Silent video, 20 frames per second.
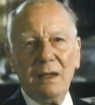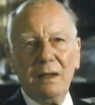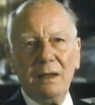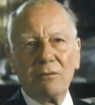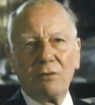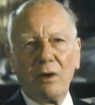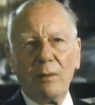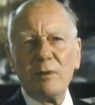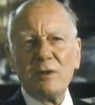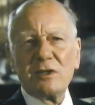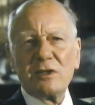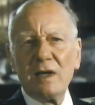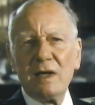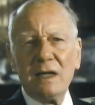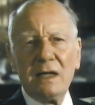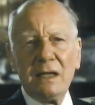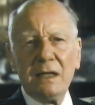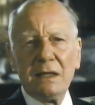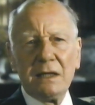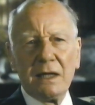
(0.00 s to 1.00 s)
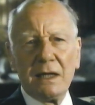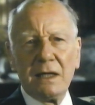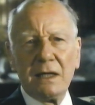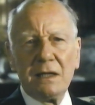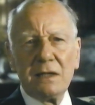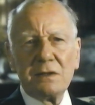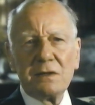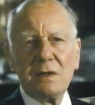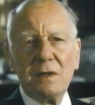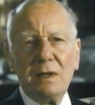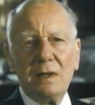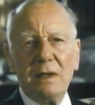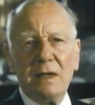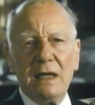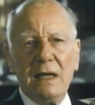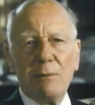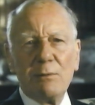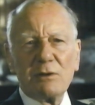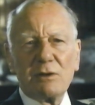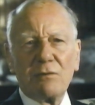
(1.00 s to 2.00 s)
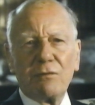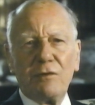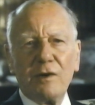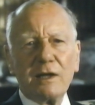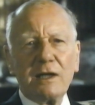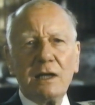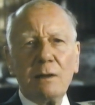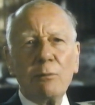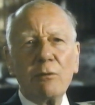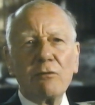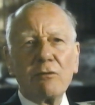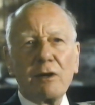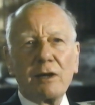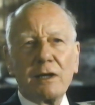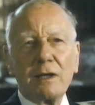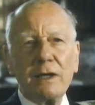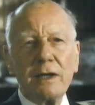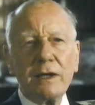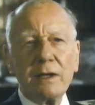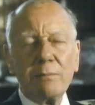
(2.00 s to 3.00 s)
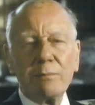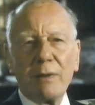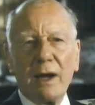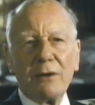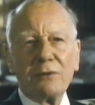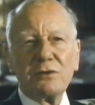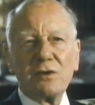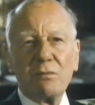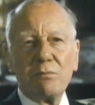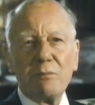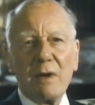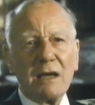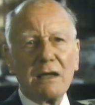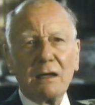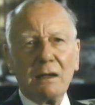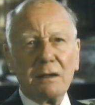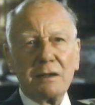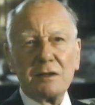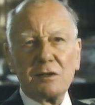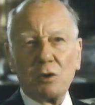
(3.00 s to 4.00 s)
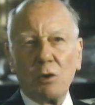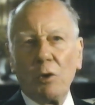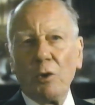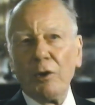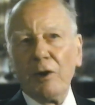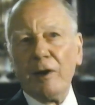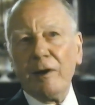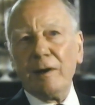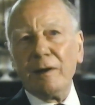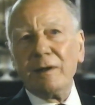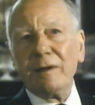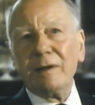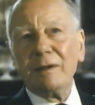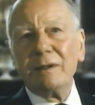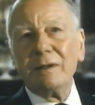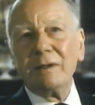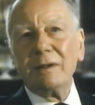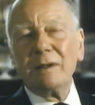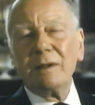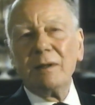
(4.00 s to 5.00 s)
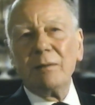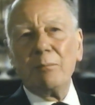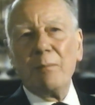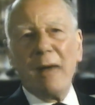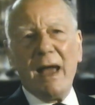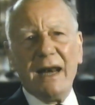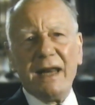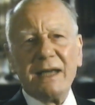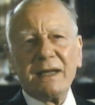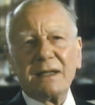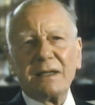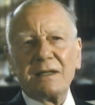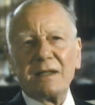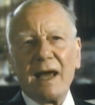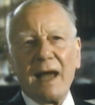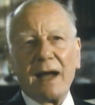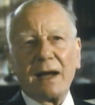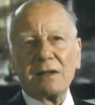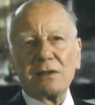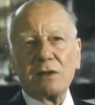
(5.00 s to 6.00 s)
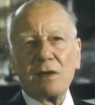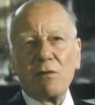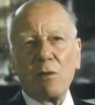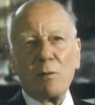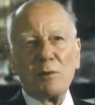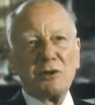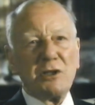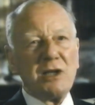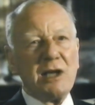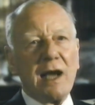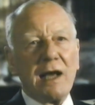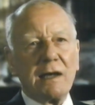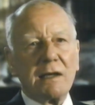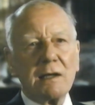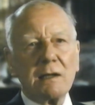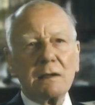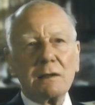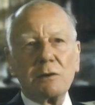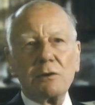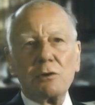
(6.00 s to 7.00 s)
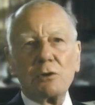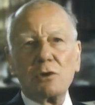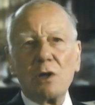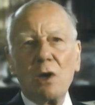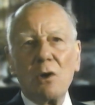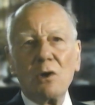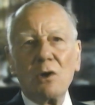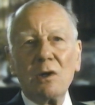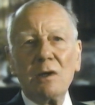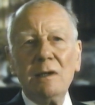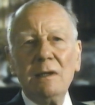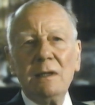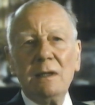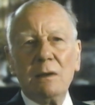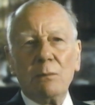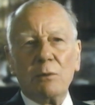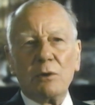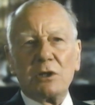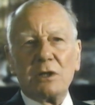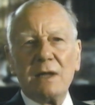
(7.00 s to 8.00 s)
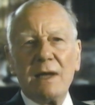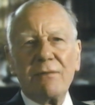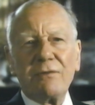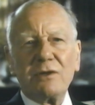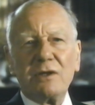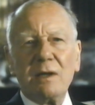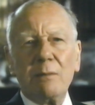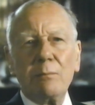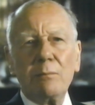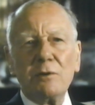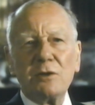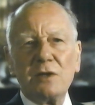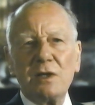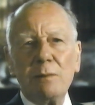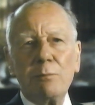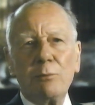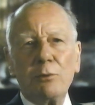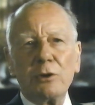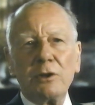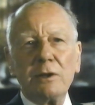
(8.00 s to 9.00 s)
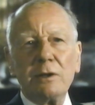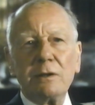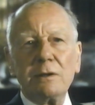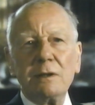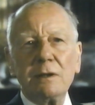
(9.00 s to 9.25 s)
From his early years, he was afflicted with recurring bouts of mental disorder, manic attacks over which he had little control, which left him, as he put it,